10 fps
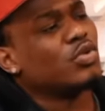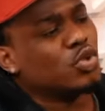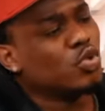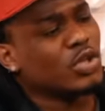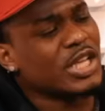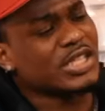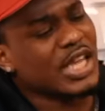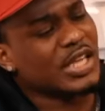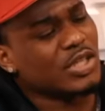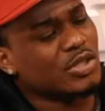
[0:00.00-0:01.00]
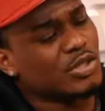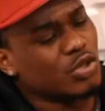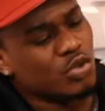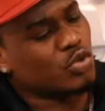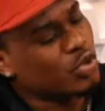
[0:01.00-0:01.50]
You let's say
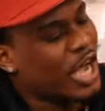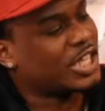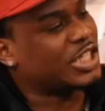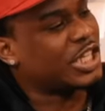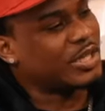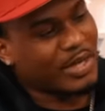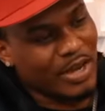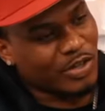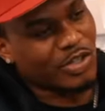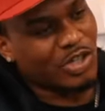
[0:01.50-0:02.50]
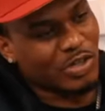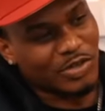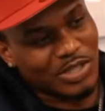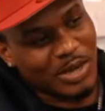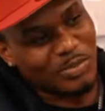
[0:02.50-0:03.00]
you're not GD. I know you
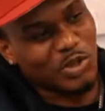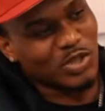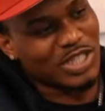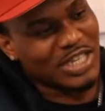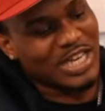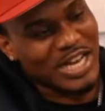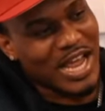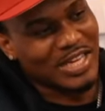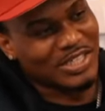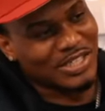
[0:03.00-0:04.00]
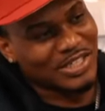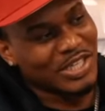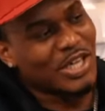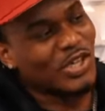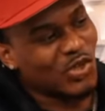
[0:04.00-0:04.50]
go. I'm using an analogy.